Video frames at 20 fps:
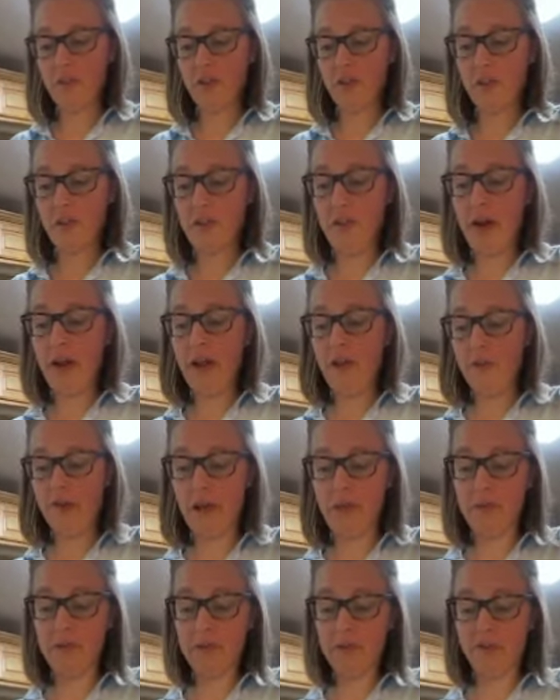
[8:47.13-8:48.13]
the
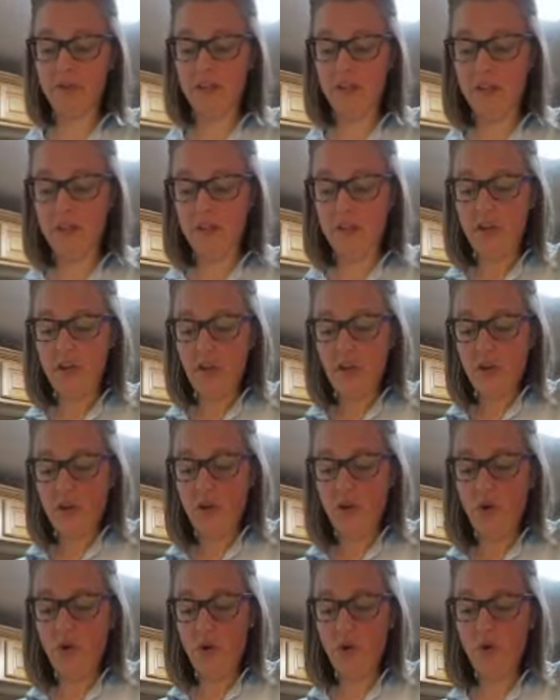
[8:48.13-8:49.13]
biochemist
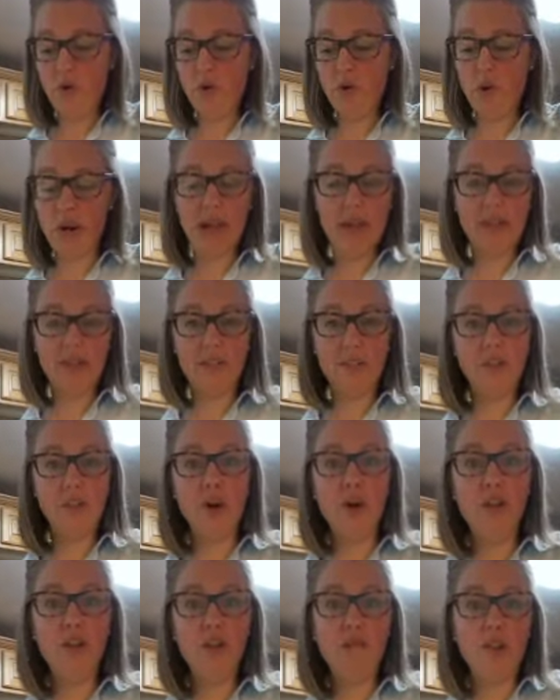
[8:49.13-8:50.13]
who creates
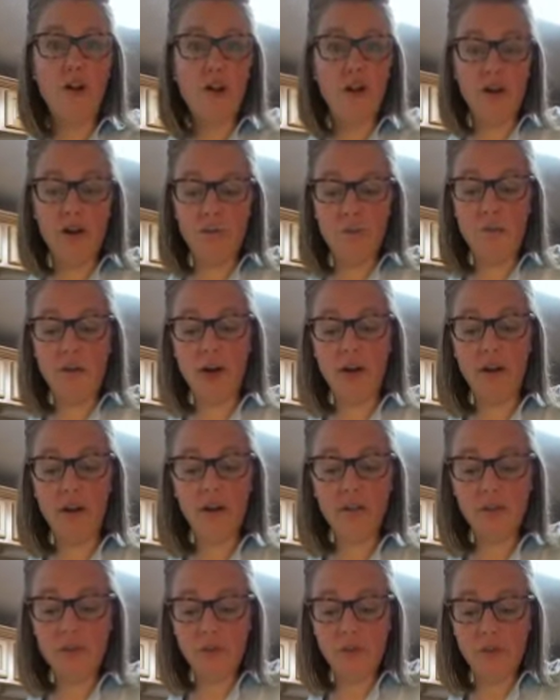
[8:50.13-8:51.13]
all of our
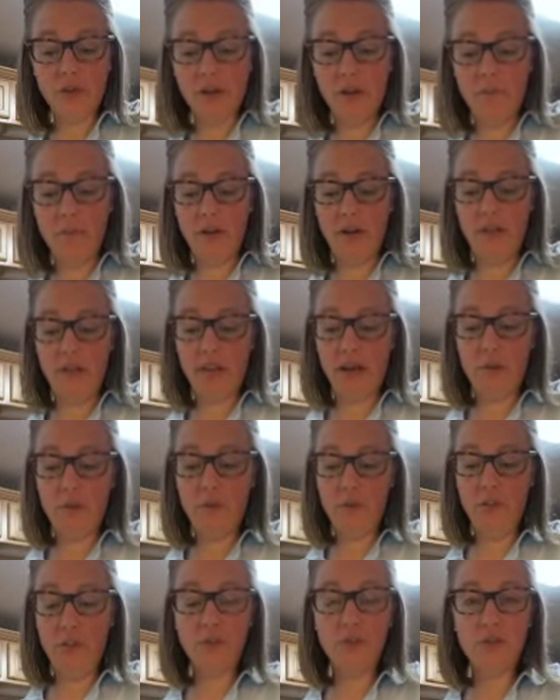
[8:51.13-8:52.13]
products with the company that I'm
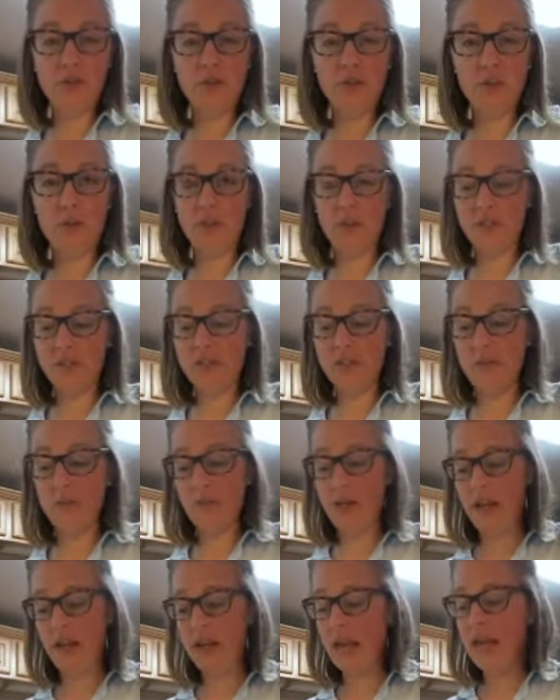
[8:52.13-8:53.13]
with, the mental wellness
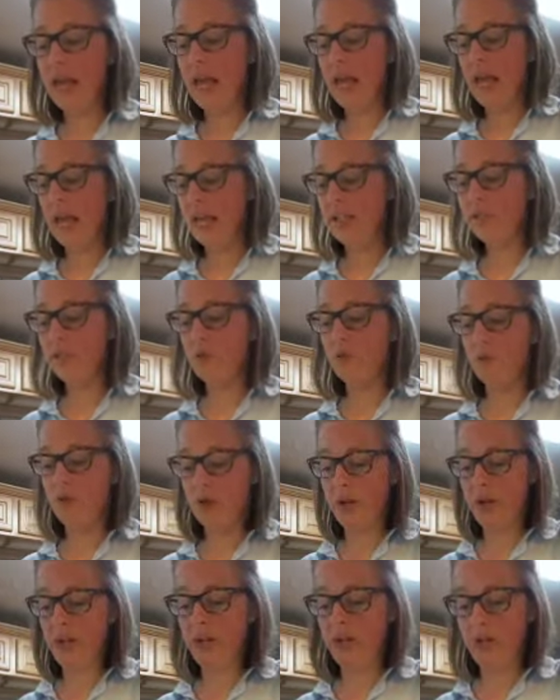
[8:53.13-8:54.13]
company. It's a
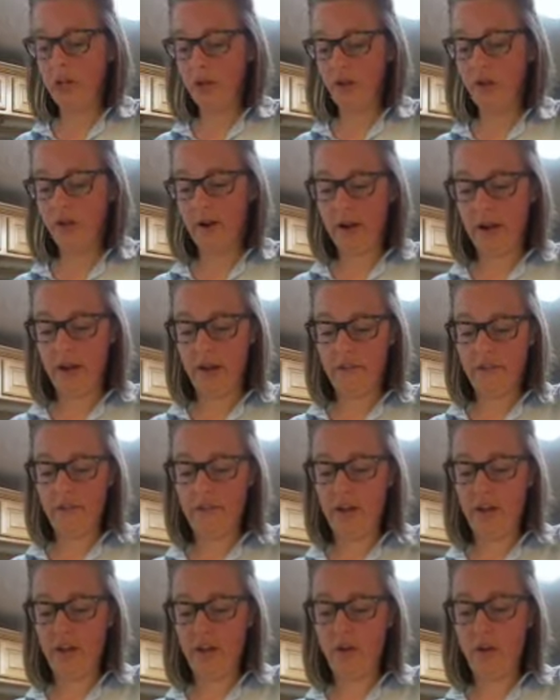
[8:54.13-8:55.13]
really great
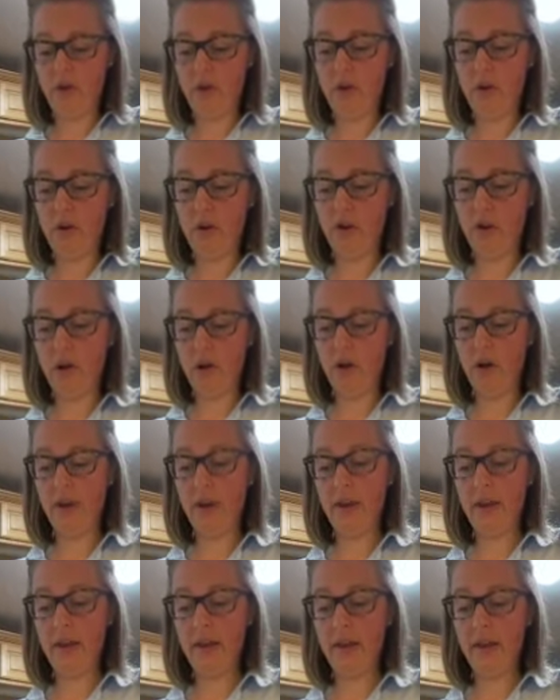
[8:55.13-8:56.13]
video
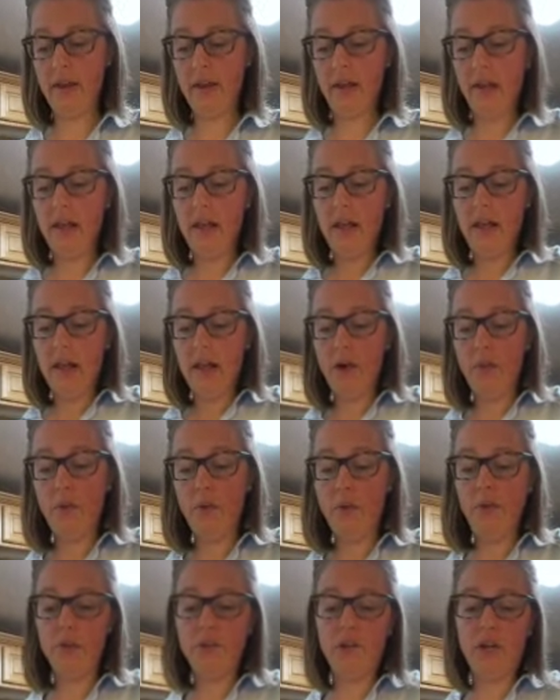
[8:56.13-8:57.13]
on
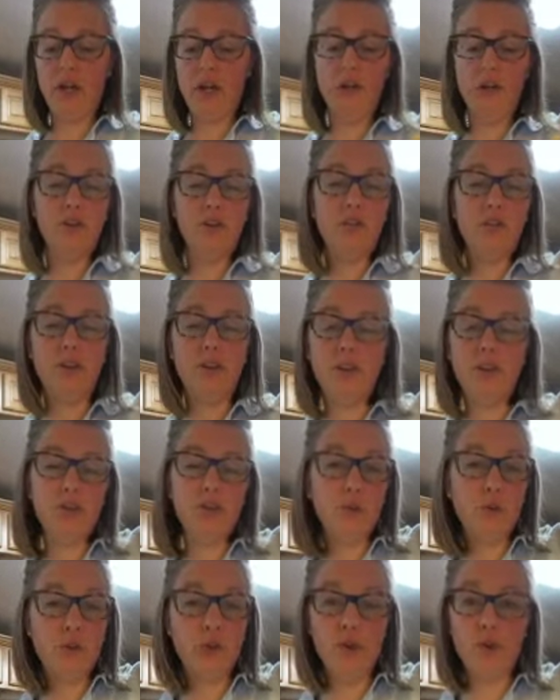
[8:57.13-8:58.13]
helping your child start the
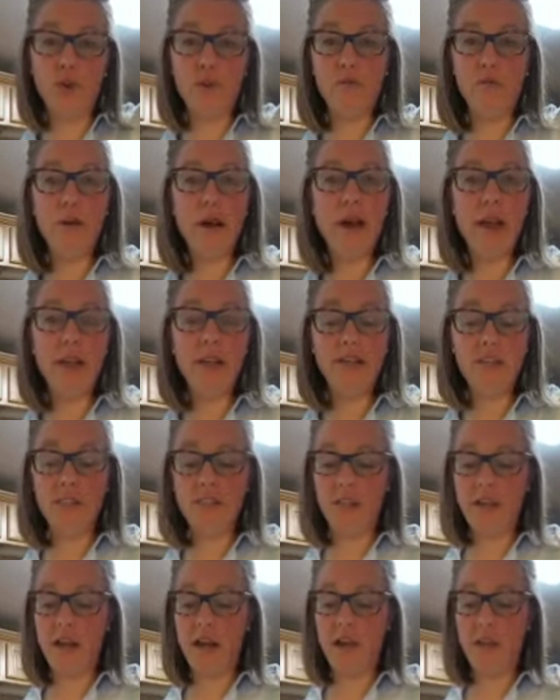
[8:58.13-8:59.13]
school year off
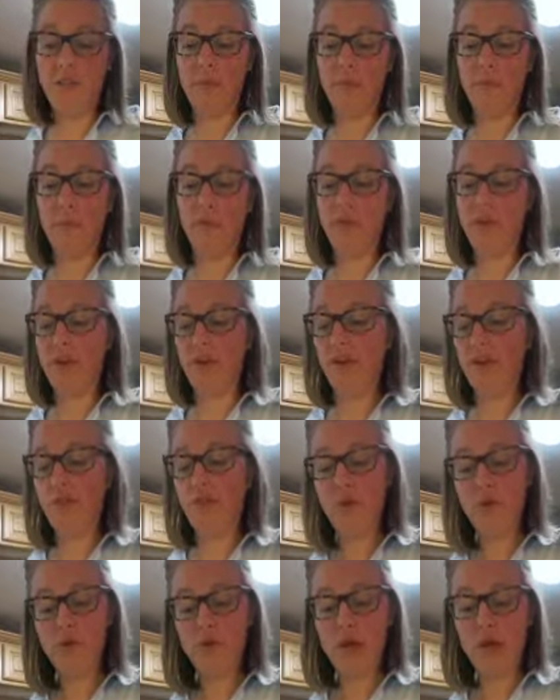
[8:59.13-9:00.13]
right, with their
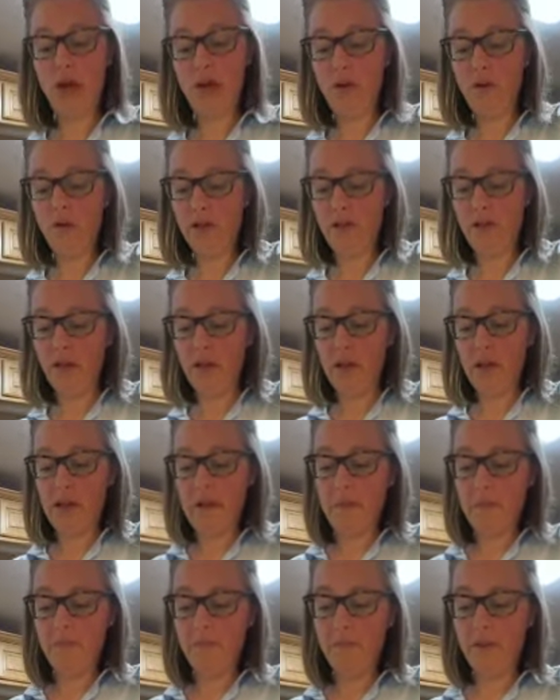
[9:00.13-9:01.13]
immune health,
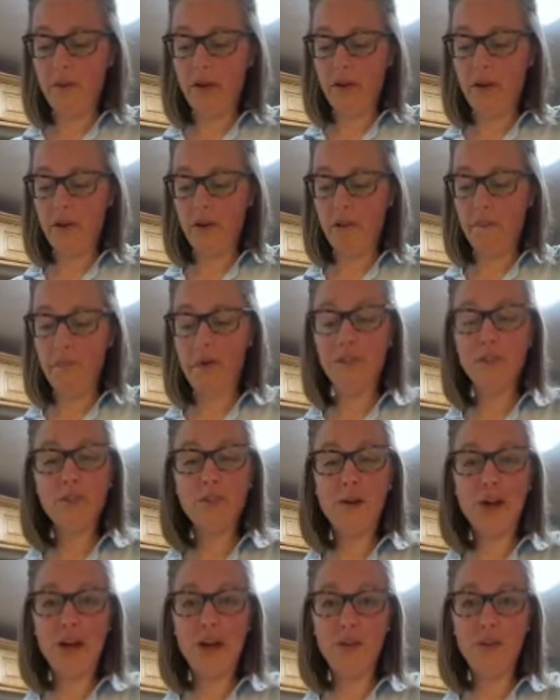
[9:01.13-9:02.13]
their mental
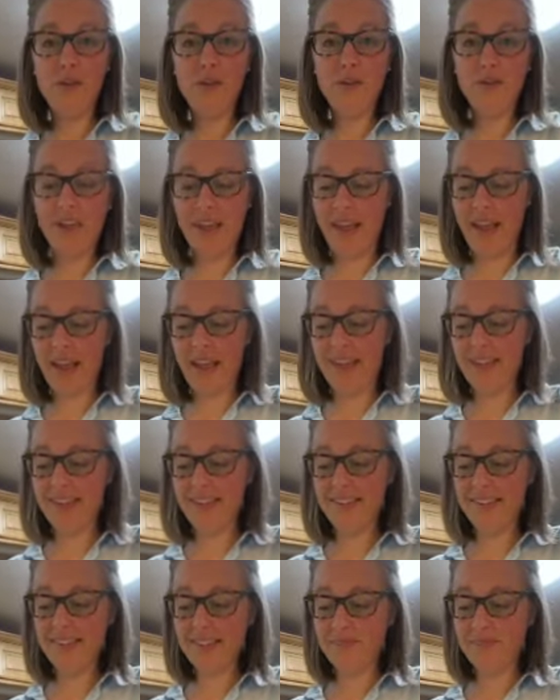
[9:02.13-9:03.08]
health, and